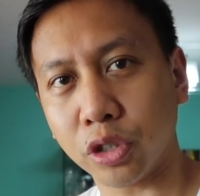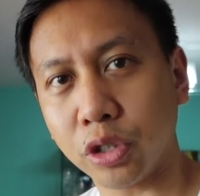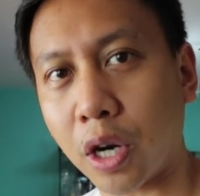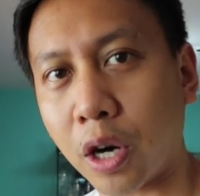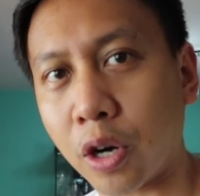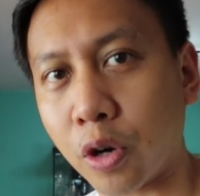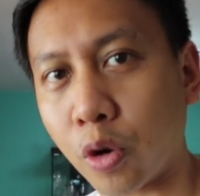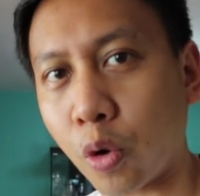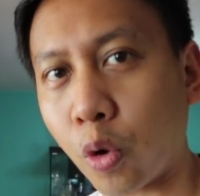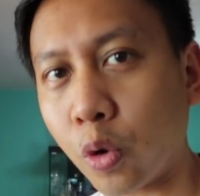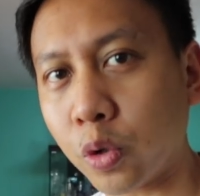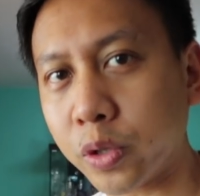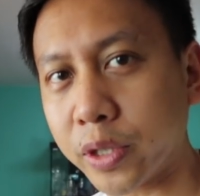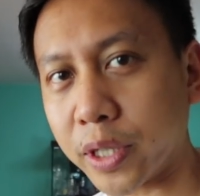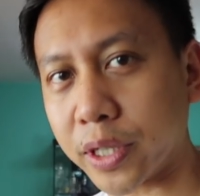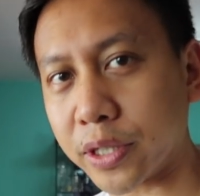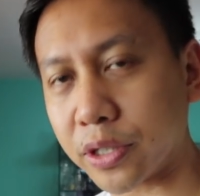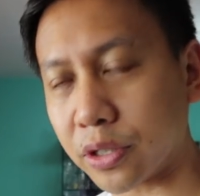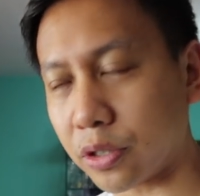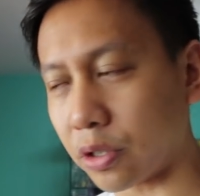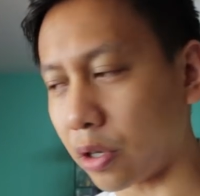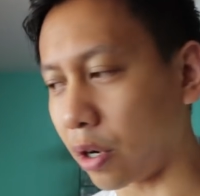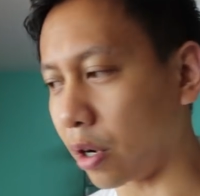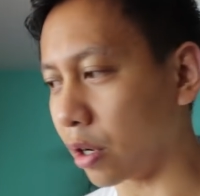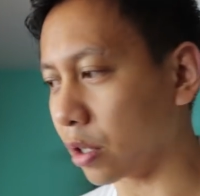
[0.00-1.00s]
our
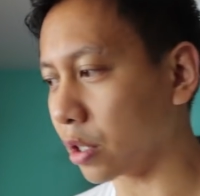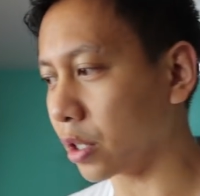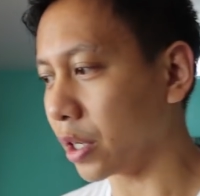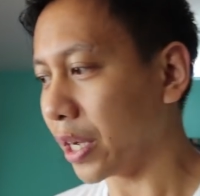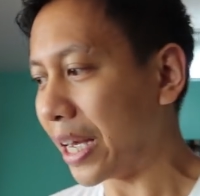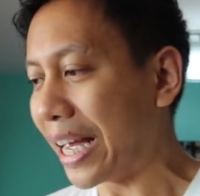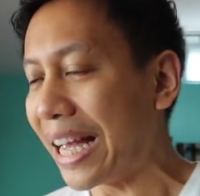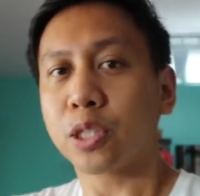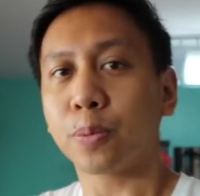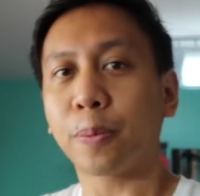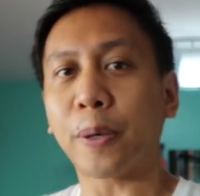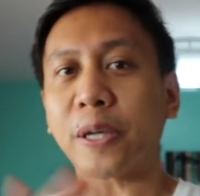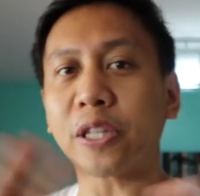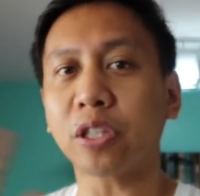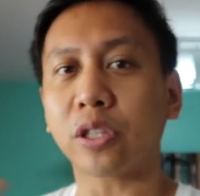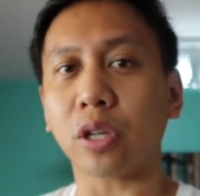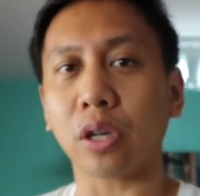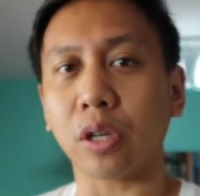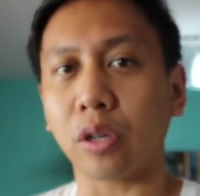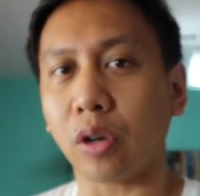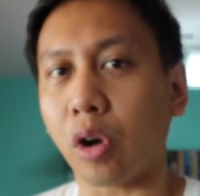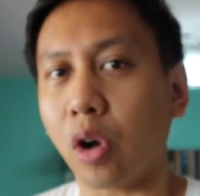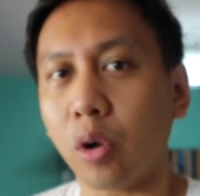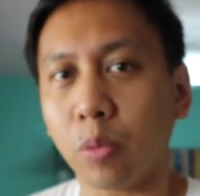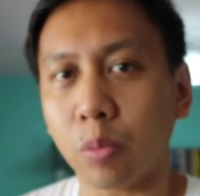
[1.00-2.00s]
oldest dog, spent
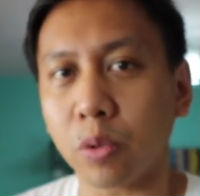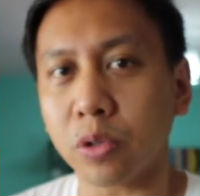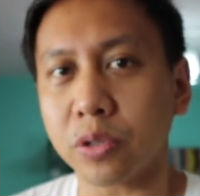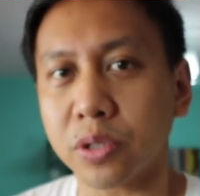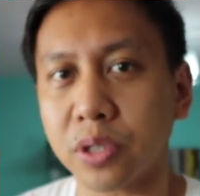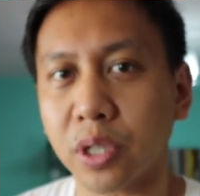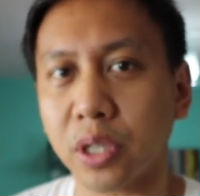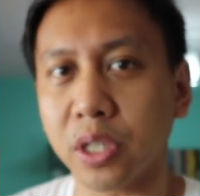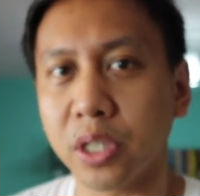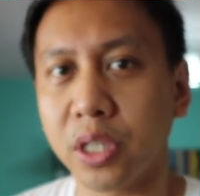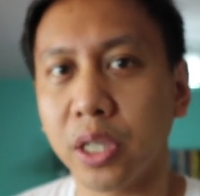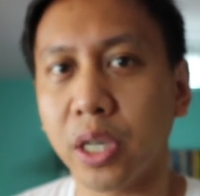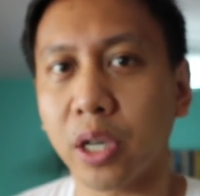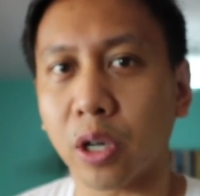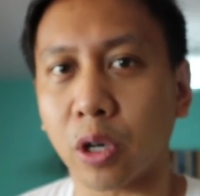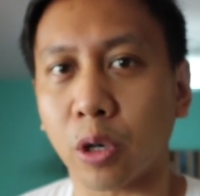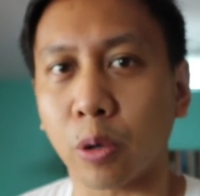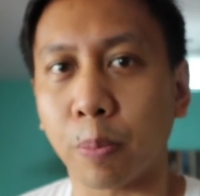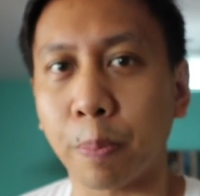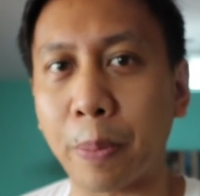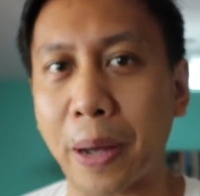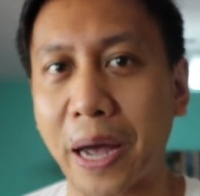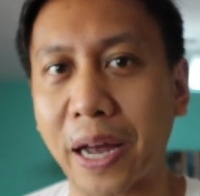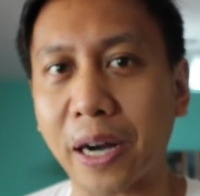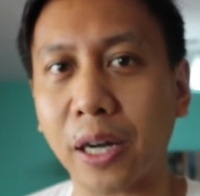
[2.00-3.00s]
almost a year
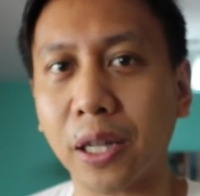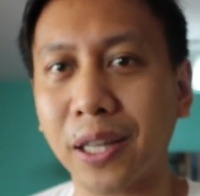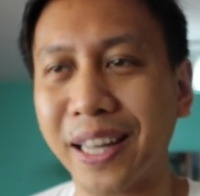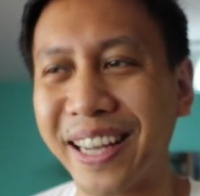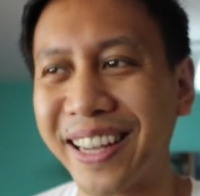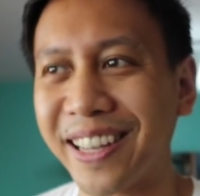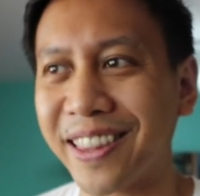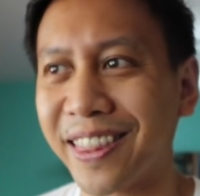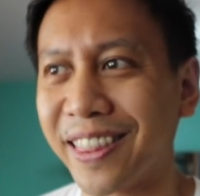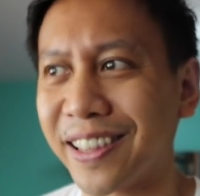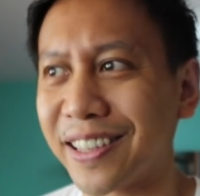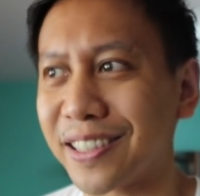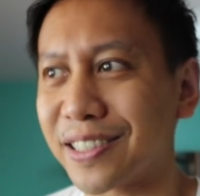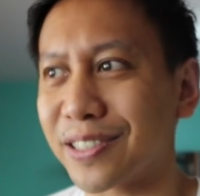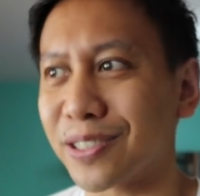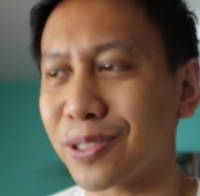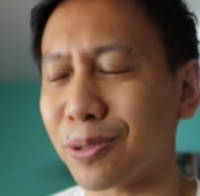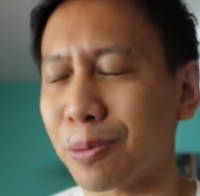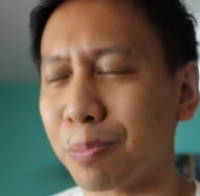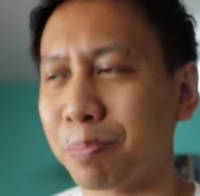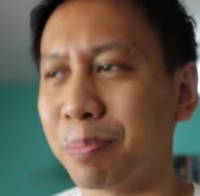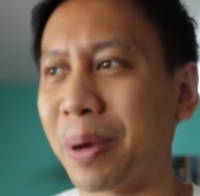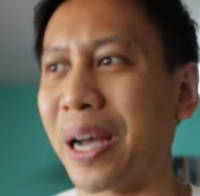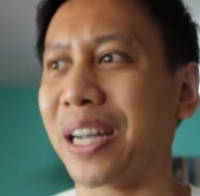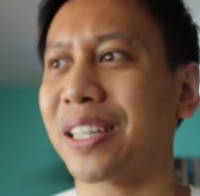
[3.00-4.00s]
battling this
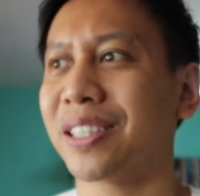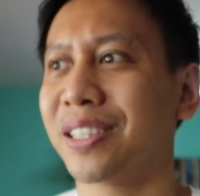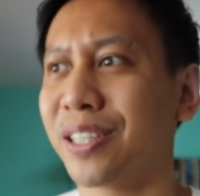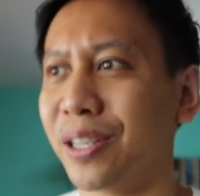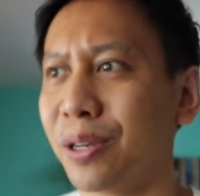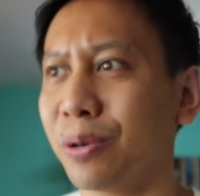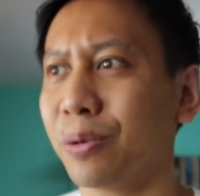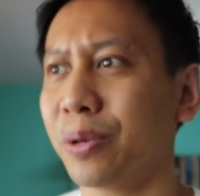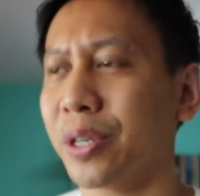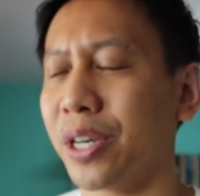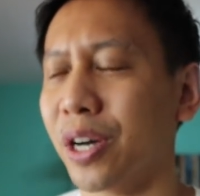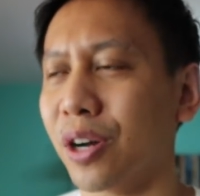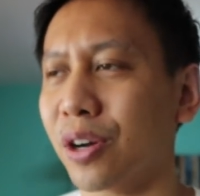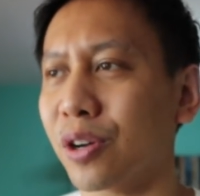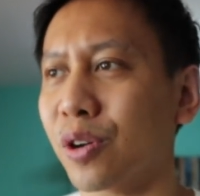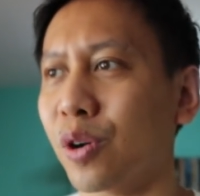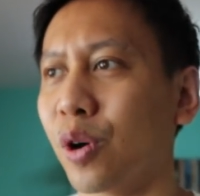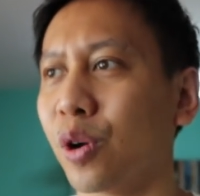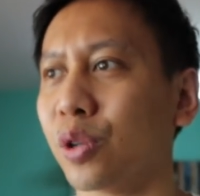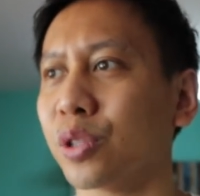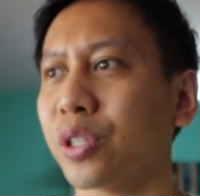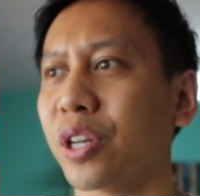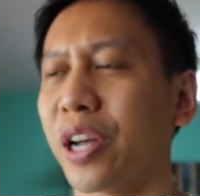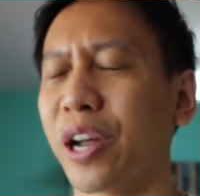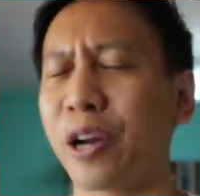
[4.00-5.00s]
bacteria
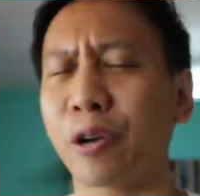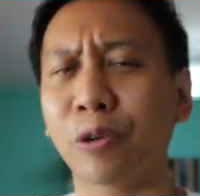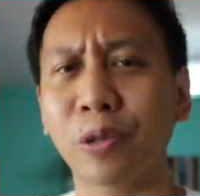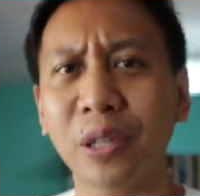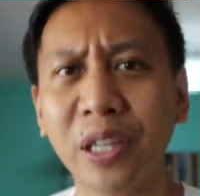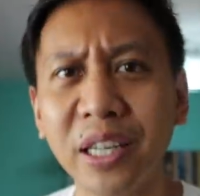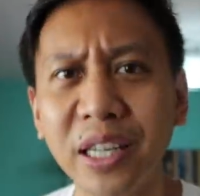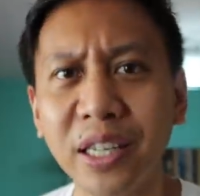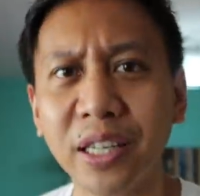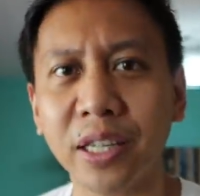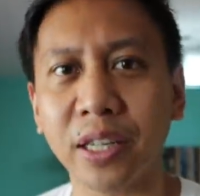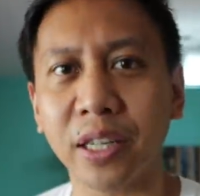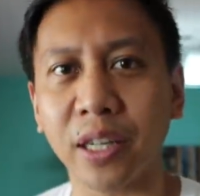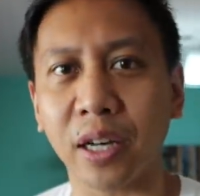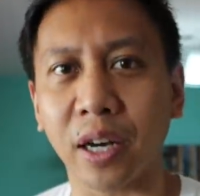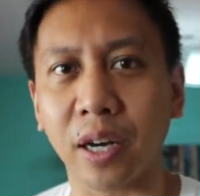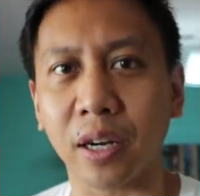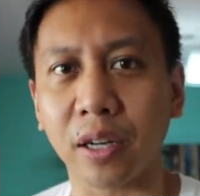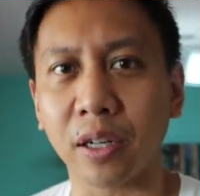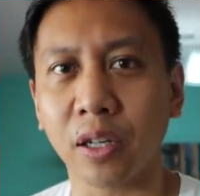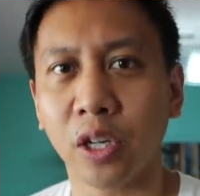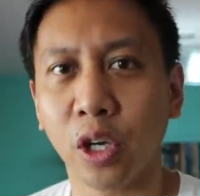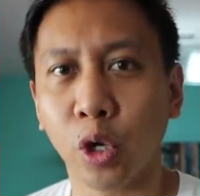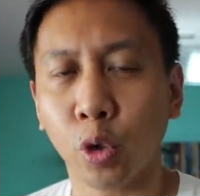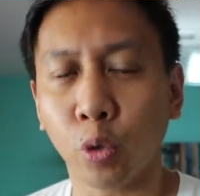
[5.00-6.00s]
called
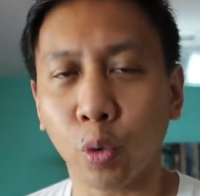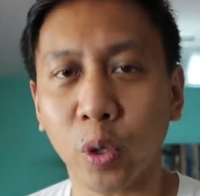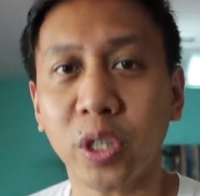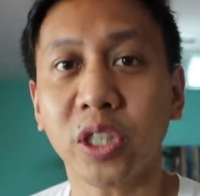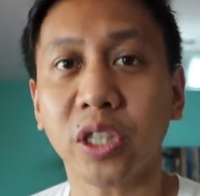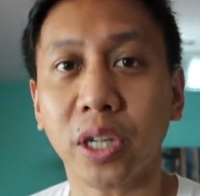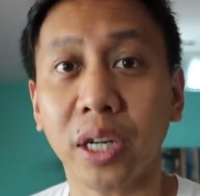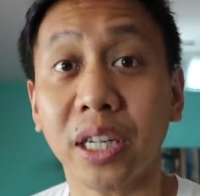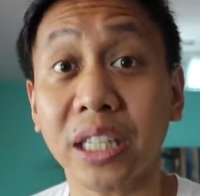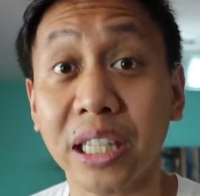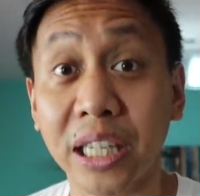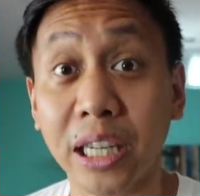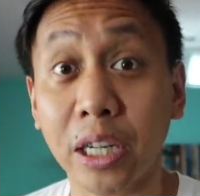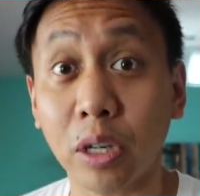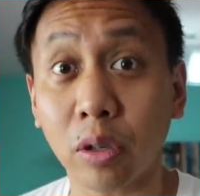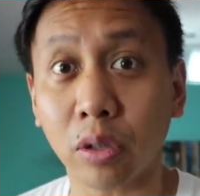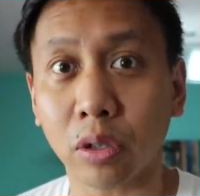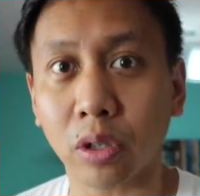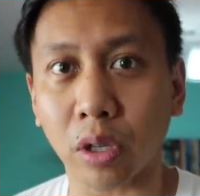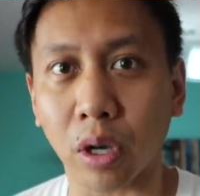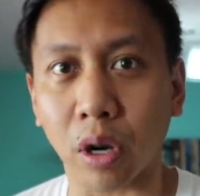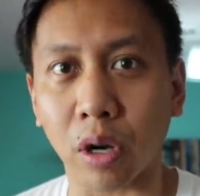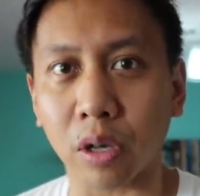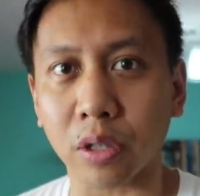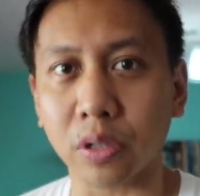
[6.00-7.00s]
Erlikia, which can
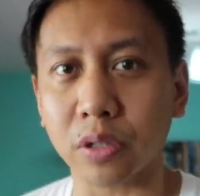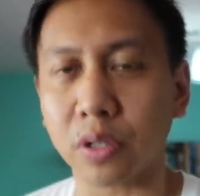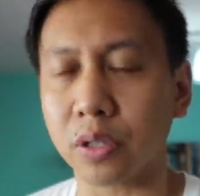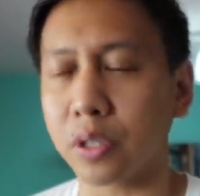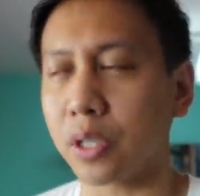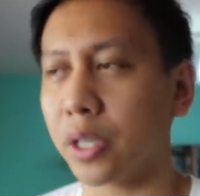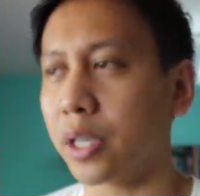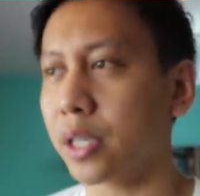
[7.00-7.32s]
kill dogs.